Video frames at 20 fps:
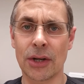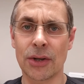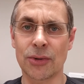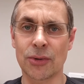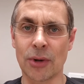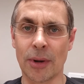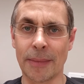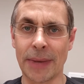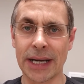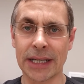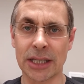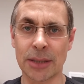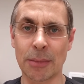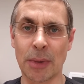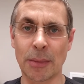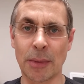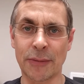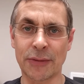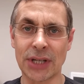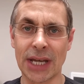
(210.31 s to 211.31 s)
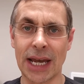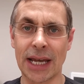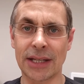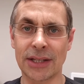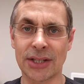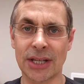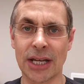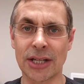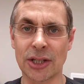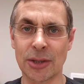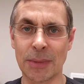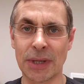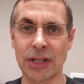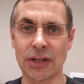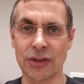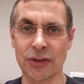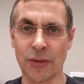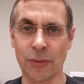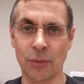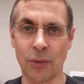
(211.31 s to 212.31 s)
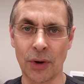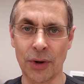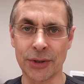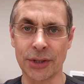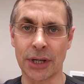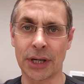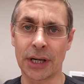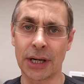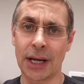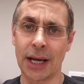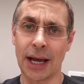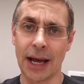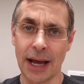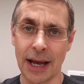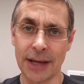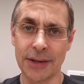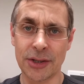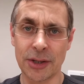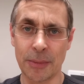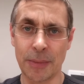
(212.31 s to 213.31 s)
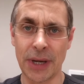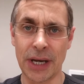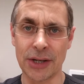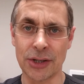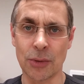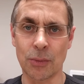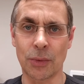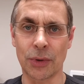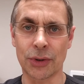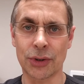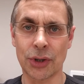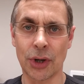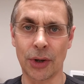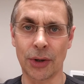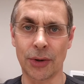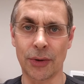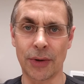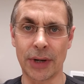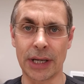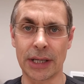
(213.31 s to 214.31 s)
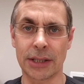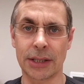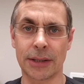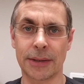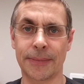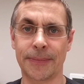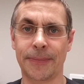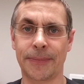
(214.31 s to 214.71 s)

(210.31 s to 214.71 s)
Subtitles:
to a maximum of 10 centimeters of water as the patient will tolerate.